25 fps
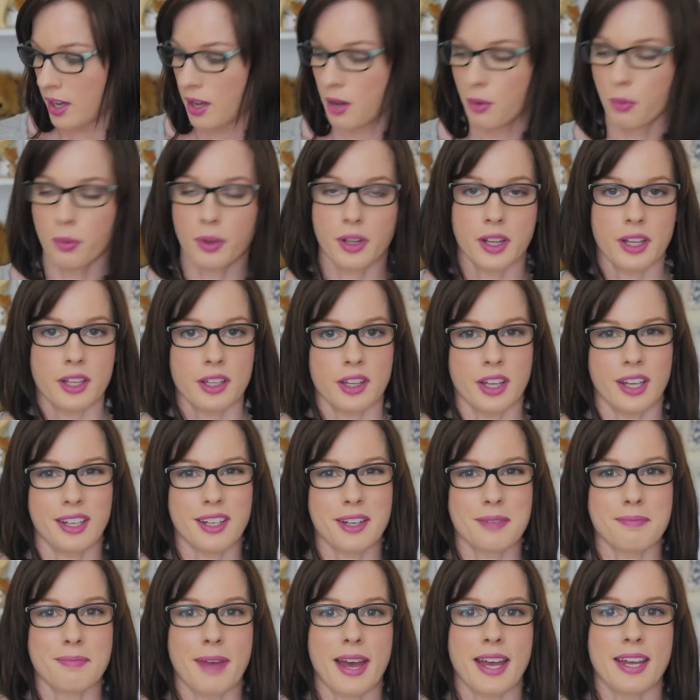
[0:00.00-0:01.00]
with like
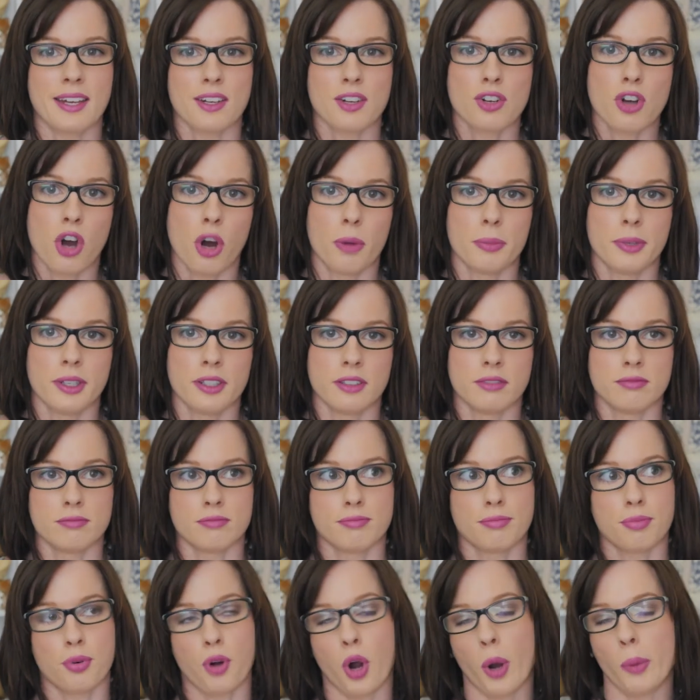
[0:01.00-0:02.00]
a main common
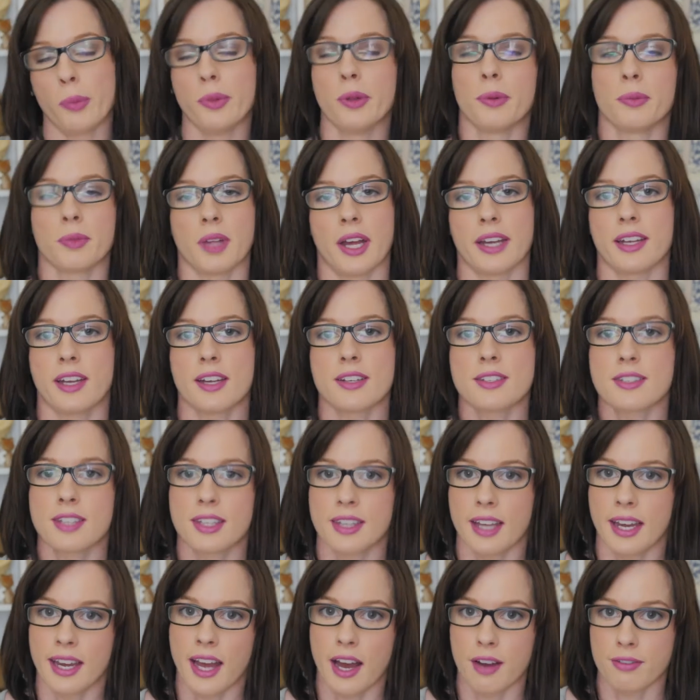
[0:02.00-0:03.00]
problem, I guess, that
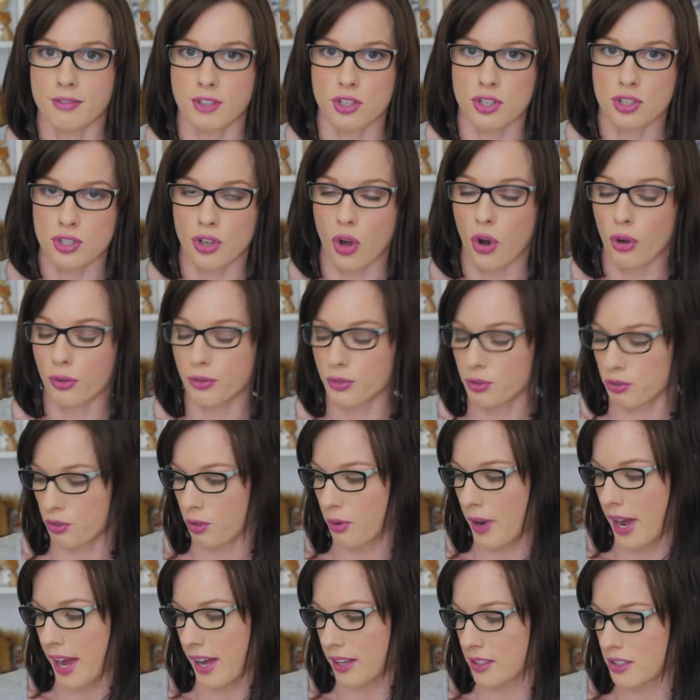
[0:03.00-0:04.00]
they have to solve
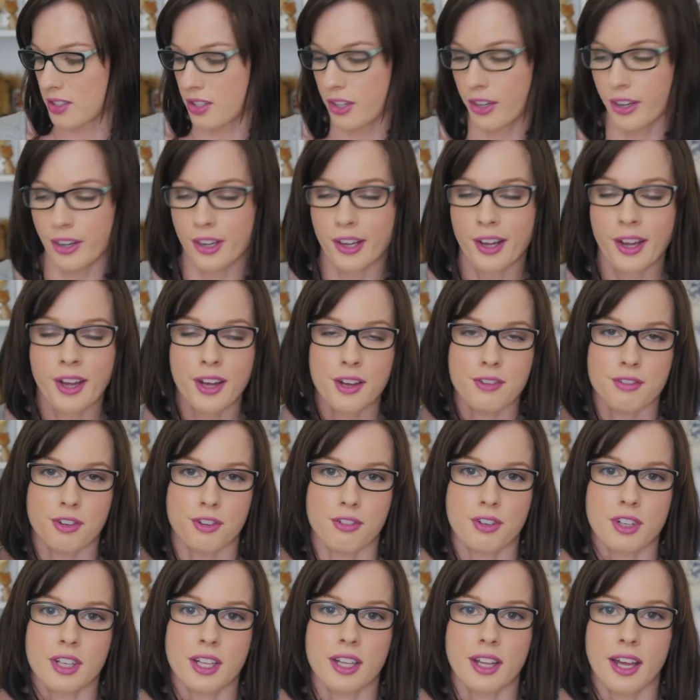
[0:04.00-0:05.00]
throughout. So if you
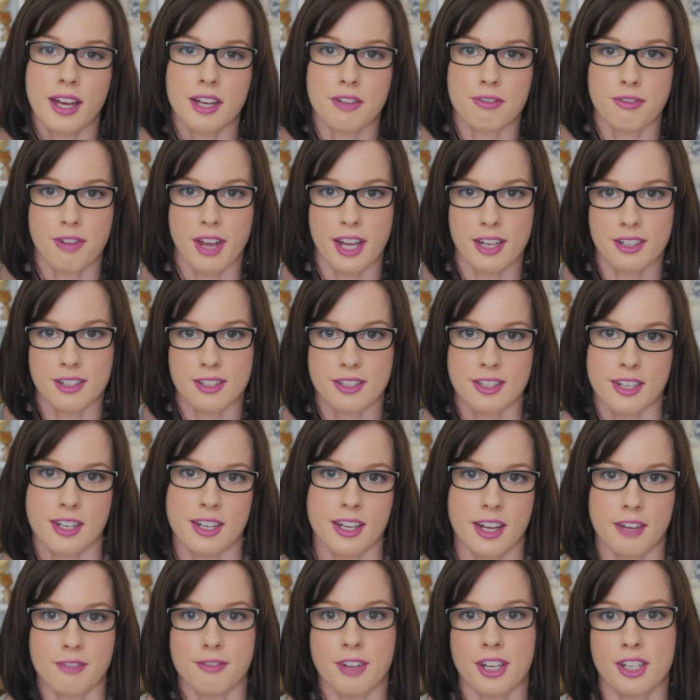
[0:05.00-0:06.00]
really like fantasy,
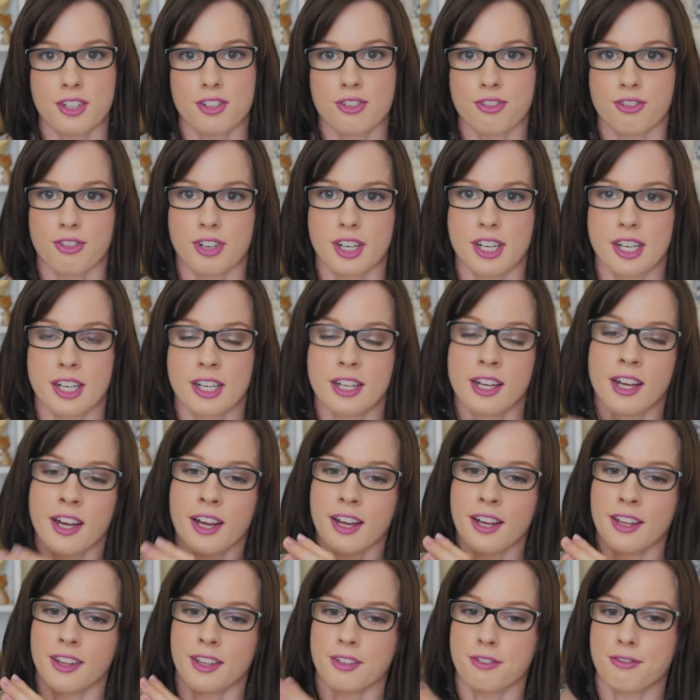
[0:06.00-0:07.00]
adventure-y,
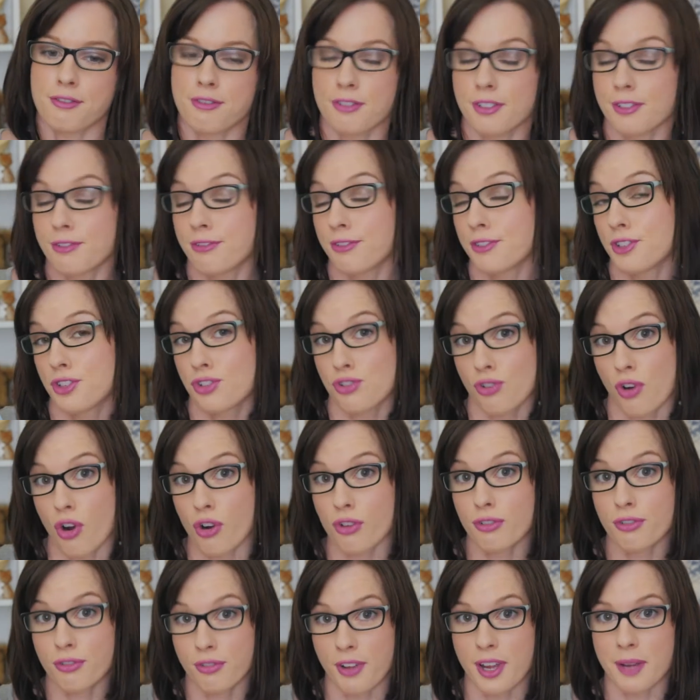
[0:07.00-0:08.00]
the
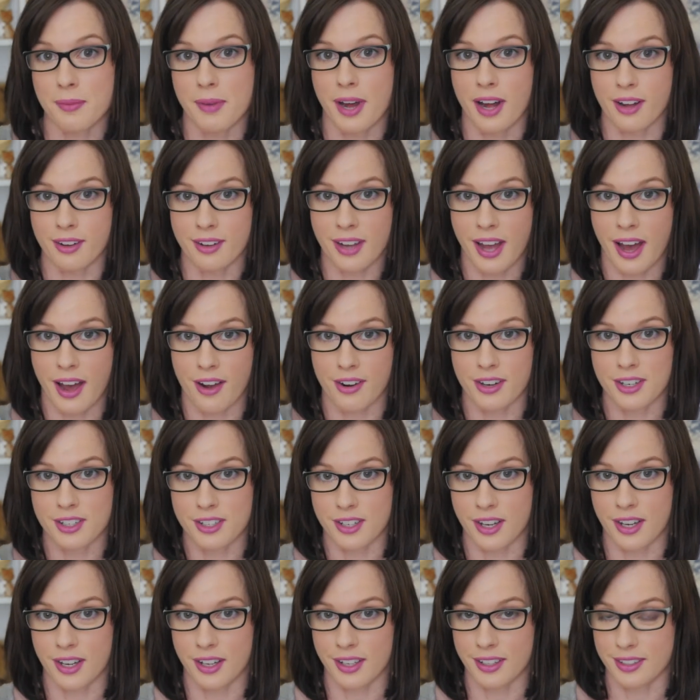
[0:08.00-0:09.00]
strong female
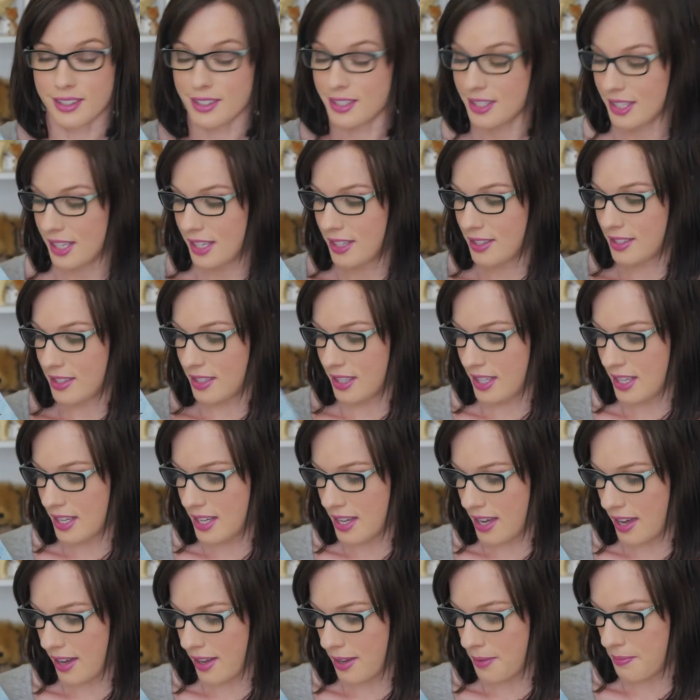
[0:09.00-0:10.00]
character is the
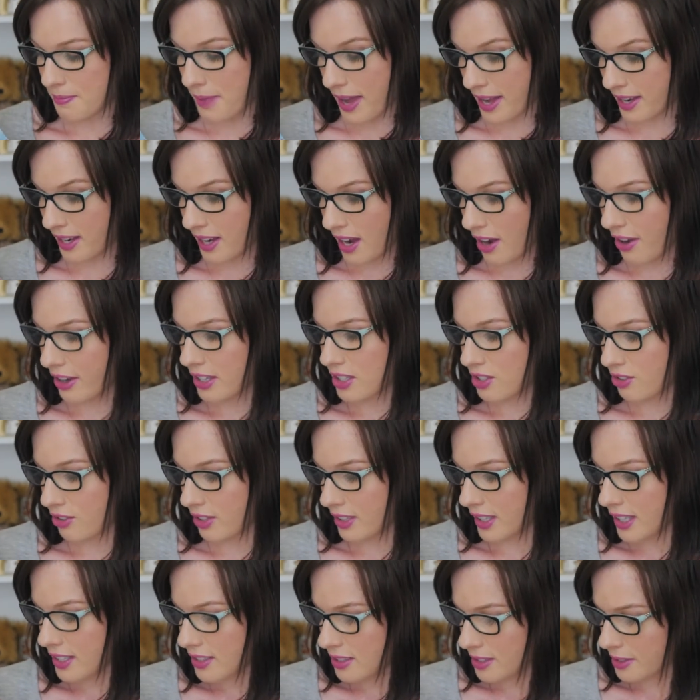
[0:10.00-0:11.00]
main character in
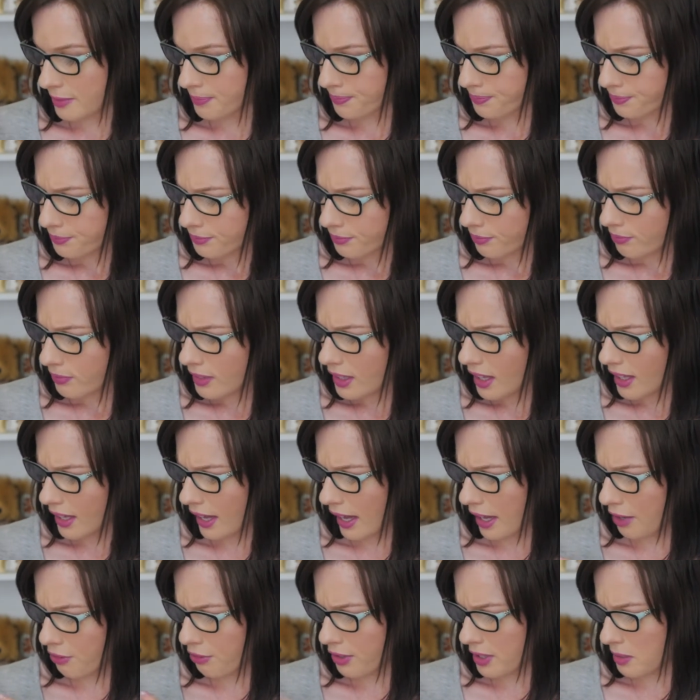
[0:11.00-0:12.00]
this.
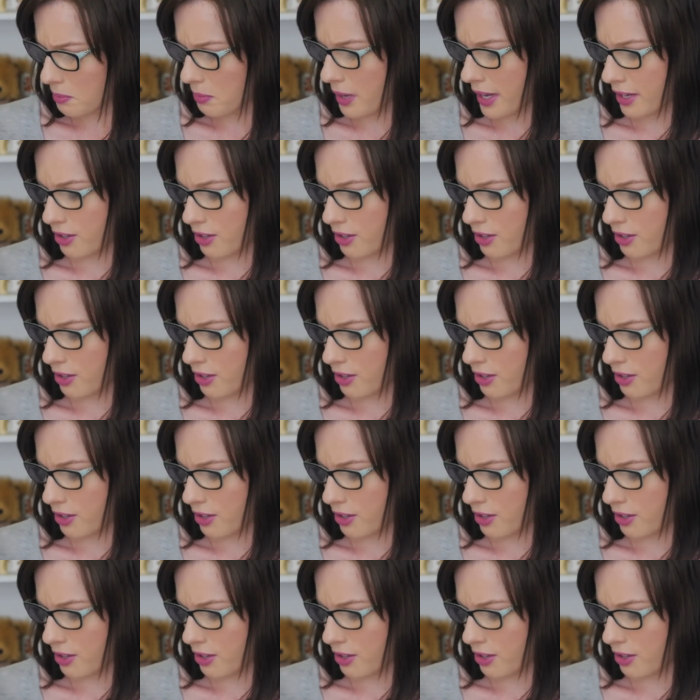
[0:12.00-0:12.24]
Written by